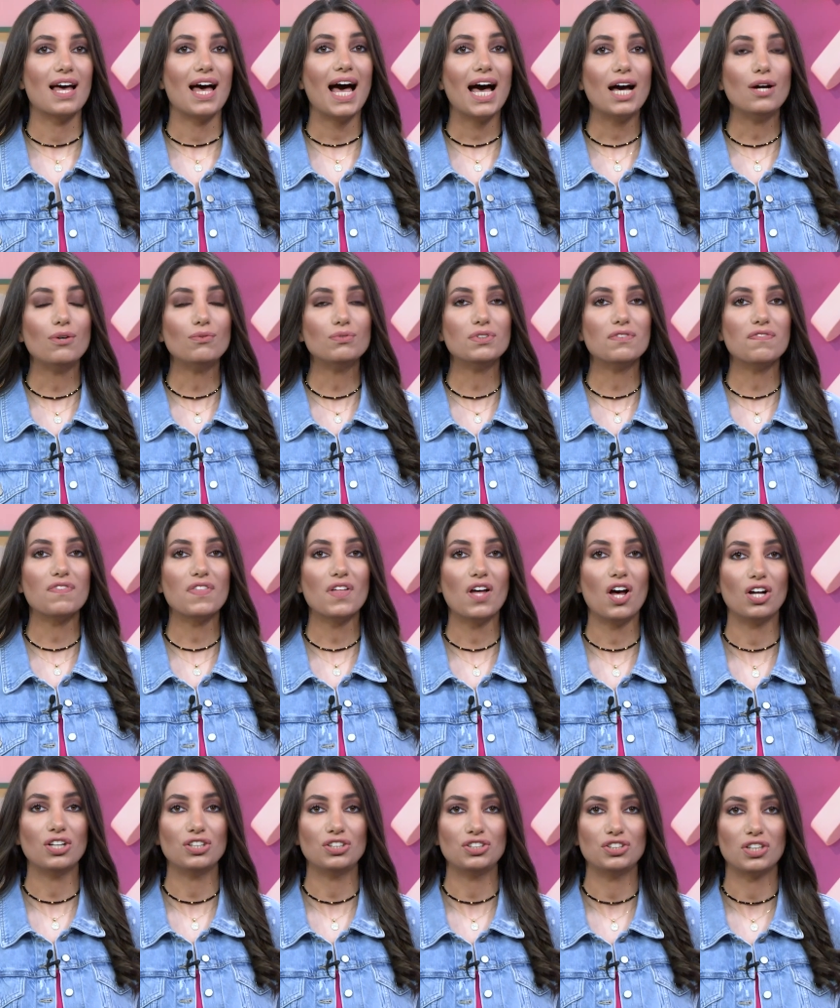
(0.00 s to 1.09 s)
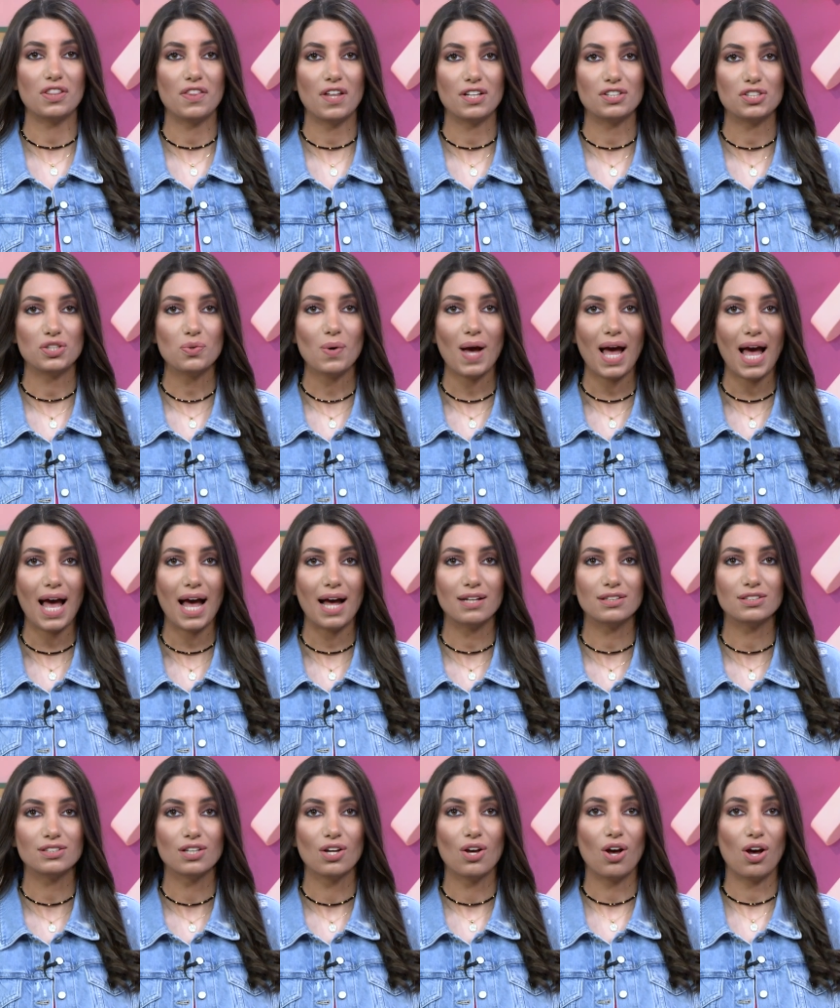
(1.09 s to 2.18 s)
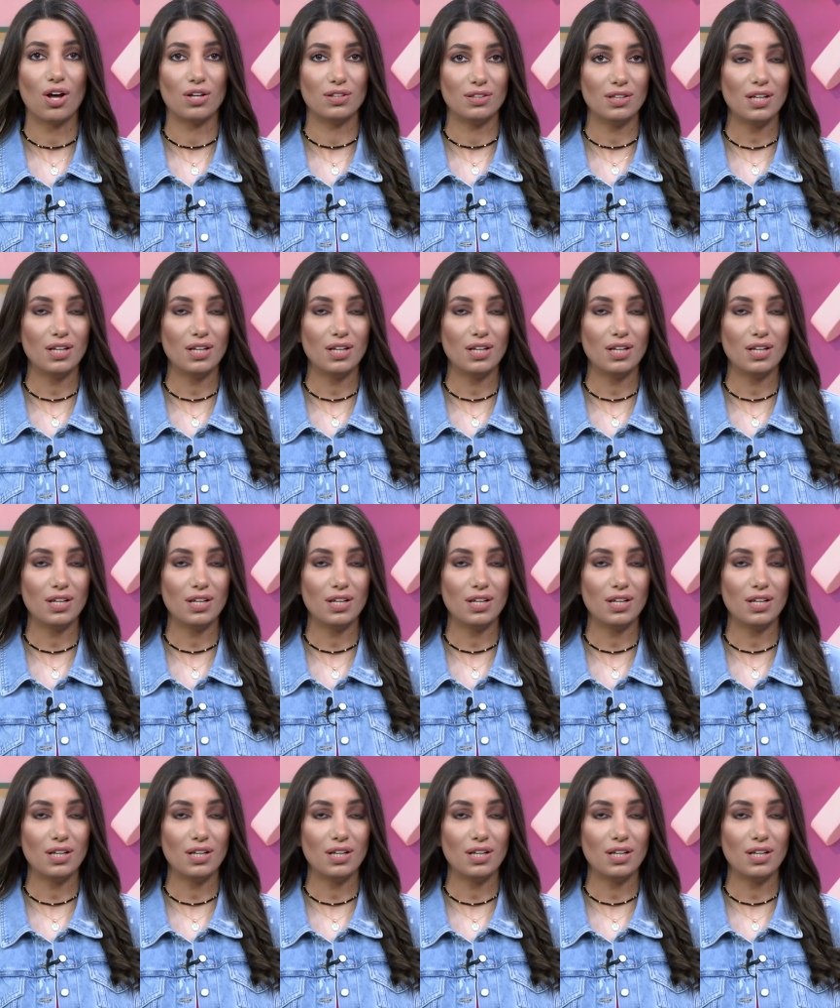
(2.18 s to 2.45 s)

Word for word: out of the 100 that you had on